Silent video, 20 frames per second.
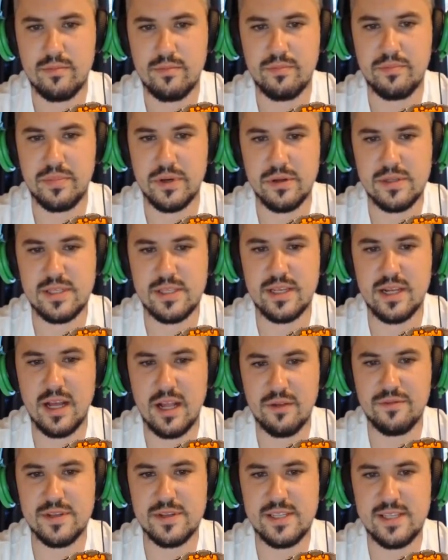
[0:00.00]
Boost it all
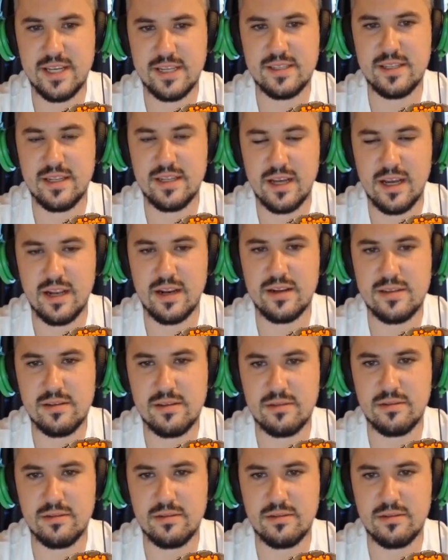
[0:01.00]
for sixty dollars.